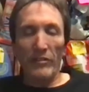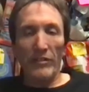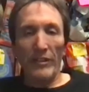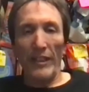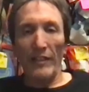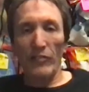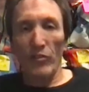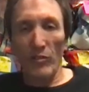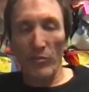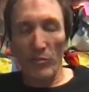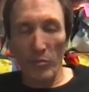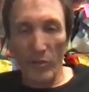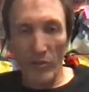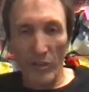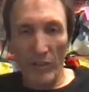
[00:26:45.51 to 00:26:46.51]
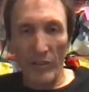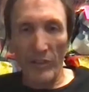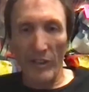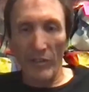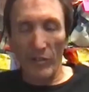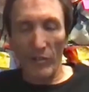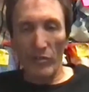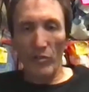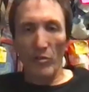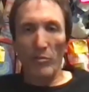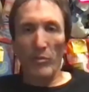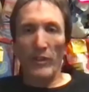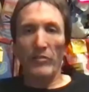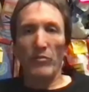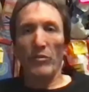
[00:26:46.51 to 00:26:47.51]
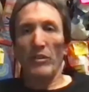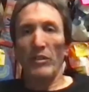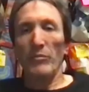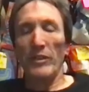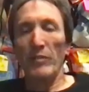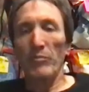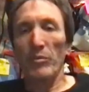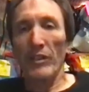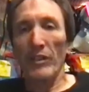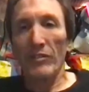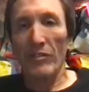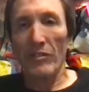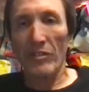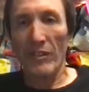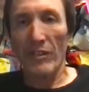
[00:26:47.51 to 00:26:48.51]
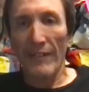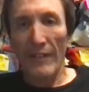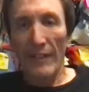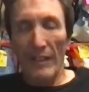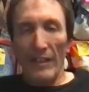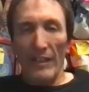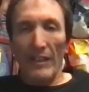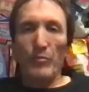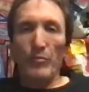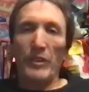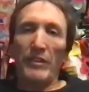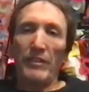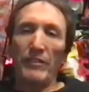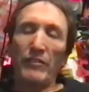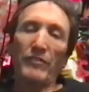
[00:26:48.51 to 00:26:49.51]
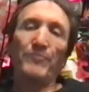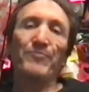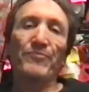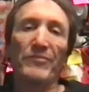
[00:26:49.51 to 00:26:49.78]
They got surfboards on their yellow school bus. I mean, it's